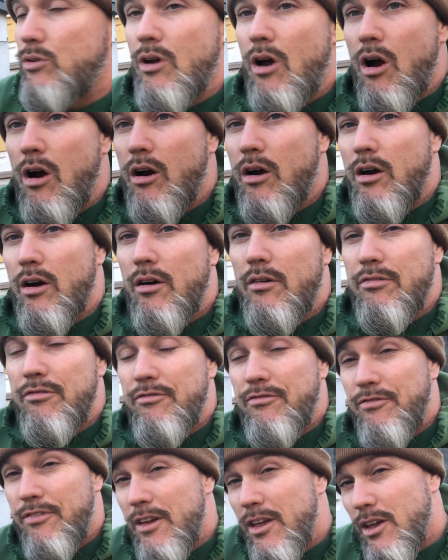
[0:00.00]
are
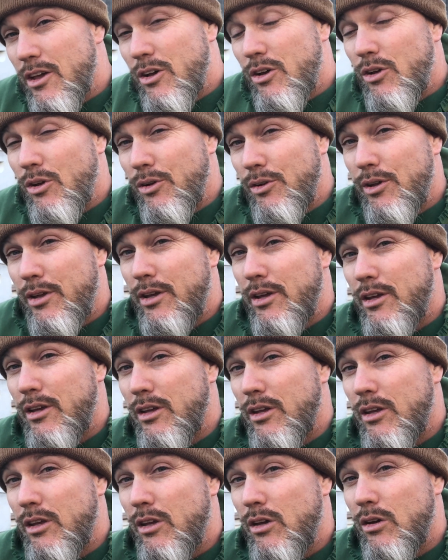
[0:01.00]
filled
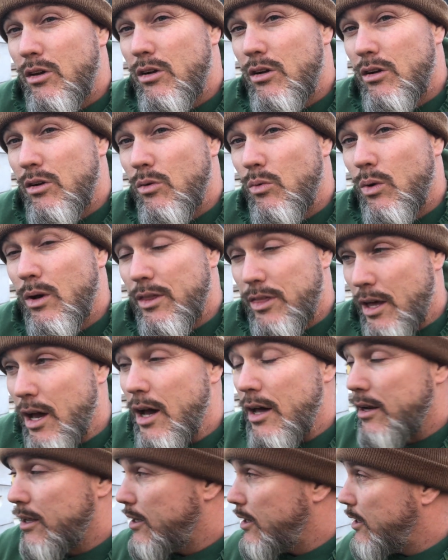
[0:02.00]
with
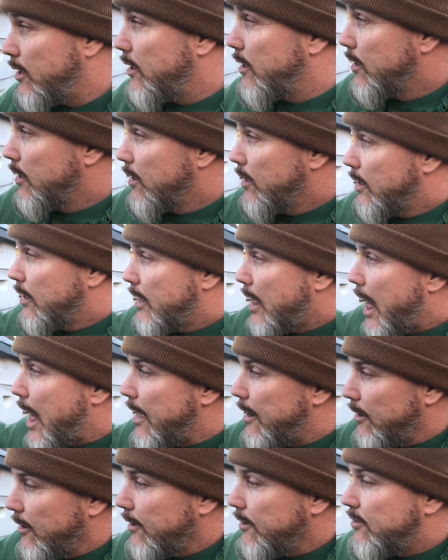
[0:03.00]
honey.
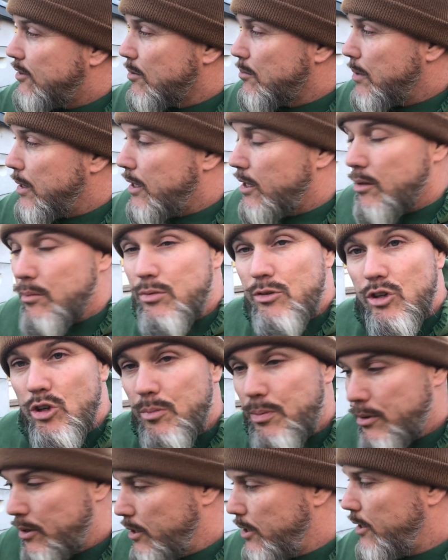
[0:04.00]
At least the medium
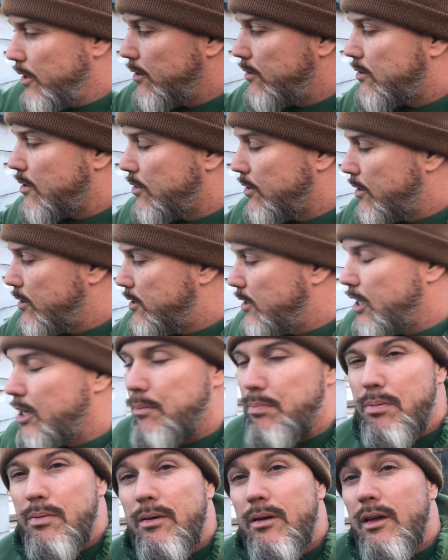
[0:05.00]
super is. The
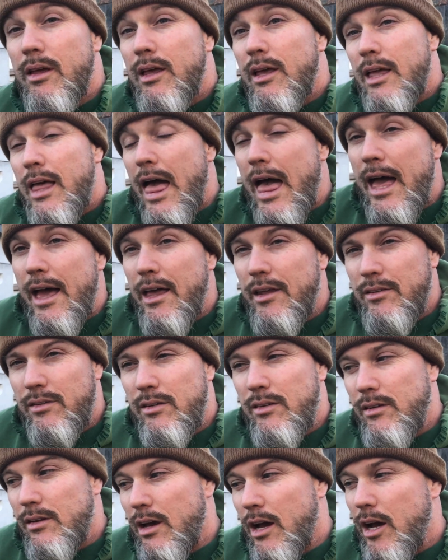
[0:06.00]
deep
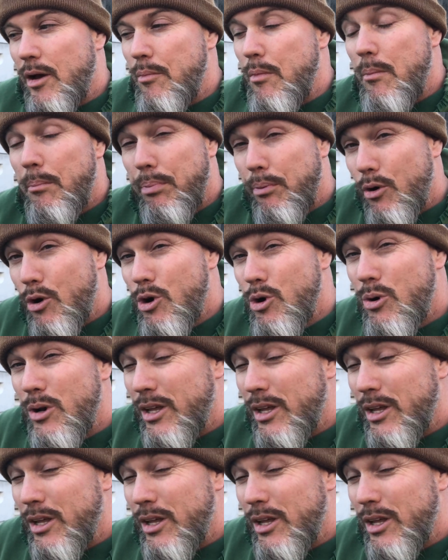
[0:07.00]
has um, brood